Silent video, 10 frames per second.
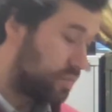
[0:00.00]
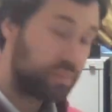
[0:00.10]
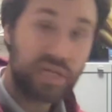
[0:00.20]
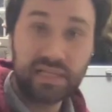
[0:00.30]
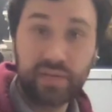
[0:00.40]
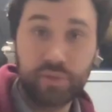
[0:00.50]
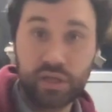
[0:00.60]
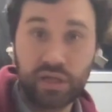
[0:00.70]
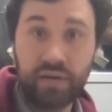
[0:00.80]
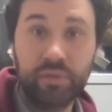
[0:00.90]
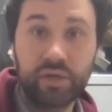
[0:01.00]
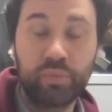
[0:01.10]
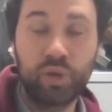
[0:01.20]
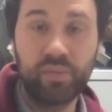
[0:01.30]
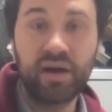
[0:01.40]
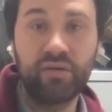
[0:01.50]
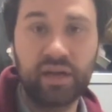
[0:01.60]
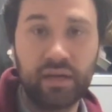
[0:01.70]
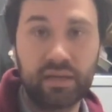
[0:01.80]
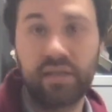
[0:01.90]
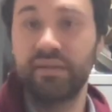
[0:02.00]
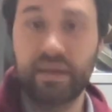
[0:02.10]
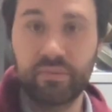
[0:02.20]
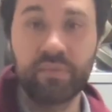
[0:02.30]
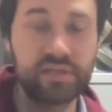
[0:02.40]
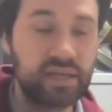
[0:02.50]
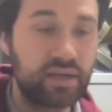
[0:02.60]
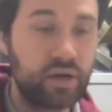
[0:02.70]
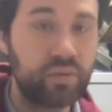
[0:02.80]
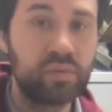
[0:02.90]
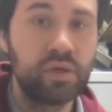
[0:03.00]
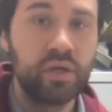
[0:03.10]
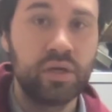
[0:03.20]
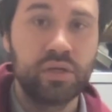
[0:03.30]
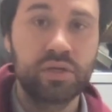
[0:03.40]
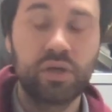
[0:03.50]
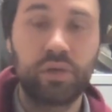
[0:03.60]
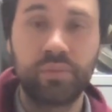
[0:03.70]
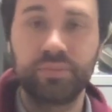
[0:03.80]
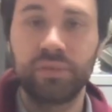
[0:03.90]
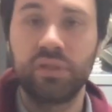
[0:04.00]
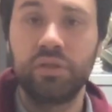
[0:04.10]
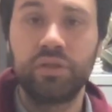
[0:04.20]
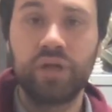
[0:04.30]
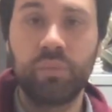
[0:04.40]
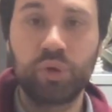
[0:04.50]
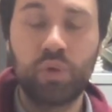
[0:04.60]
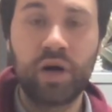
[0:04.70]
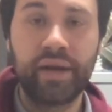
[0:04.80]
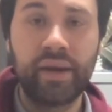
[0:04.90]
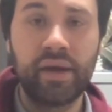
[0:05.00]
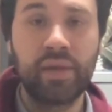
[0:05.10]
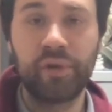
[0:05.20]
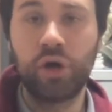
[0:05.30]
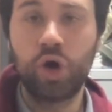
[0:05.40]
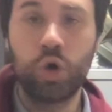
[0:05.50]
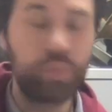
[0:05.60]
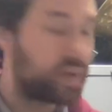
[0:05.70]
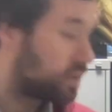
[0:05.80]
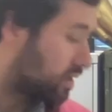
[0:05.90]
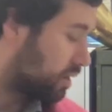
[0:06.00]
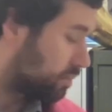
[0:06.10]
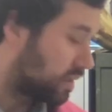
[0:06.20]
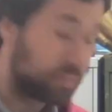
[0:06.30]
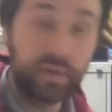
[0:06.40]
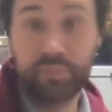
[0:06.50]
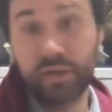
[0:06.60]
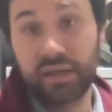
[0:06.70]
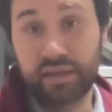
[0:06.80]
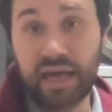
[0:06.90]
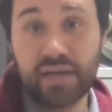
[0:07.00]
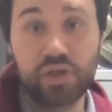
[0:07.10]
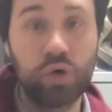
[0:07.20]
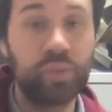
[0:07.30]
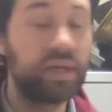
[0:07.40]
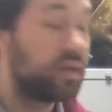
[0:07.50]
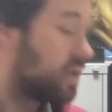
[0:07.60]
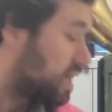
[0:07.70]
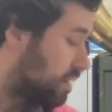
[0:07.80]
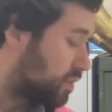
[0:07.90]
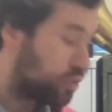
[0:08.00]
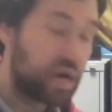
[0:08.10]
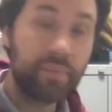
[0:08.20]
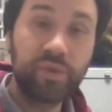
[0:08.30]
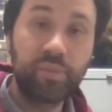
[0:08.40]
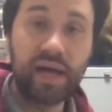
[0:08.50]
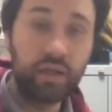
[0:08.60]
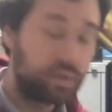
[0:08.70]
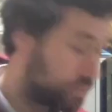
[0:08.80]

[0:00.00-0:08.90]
Because I'm gonna pull them out. I'll name them as I go. So number one, I'm gonna get the case open. I'm gonna grab the bell.